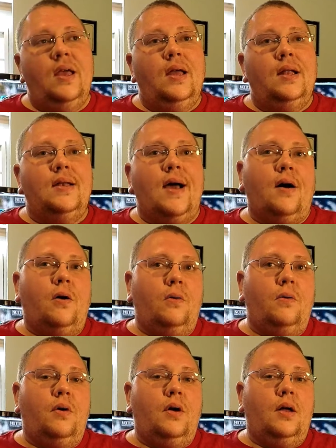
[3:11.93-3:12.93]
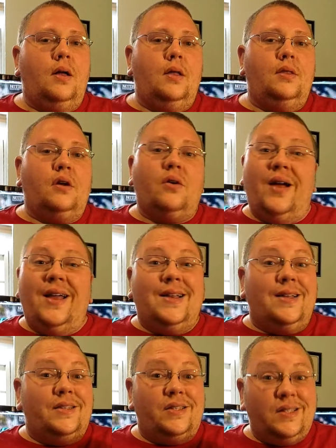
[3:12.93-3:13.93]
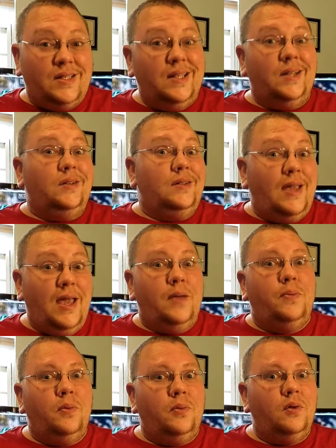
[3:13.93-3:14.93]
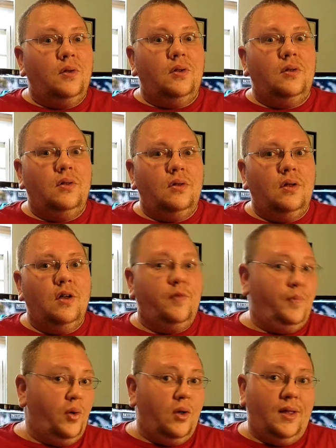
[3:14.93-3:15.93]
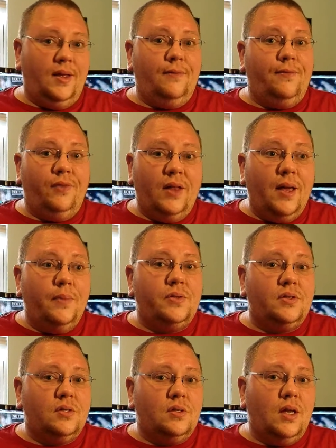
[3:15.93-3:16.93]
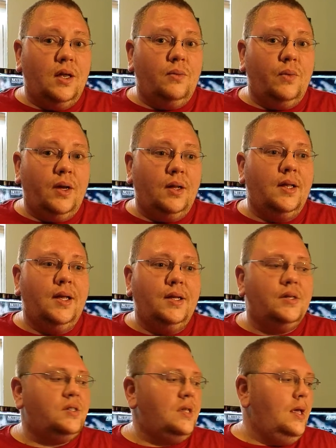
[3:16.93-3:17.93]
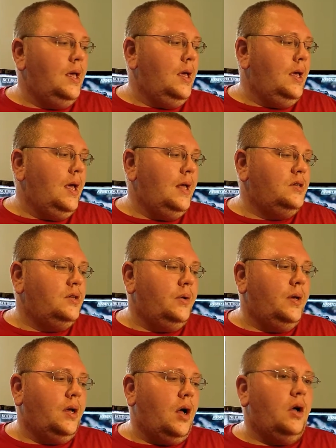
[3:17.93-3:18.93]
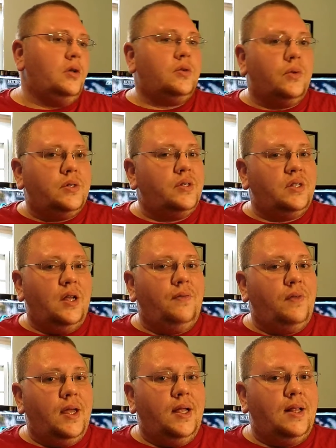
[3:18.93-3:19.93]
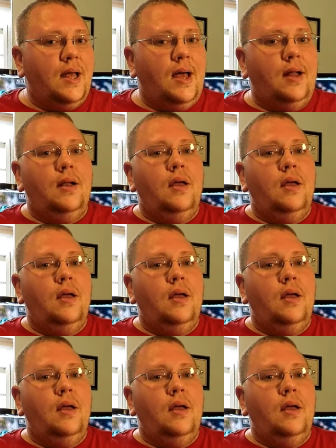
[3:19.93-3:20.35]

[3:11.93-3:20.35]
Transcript: Now, the Kraton is still capable of pulling flips and wheelies and doing all sorts of stuff like that.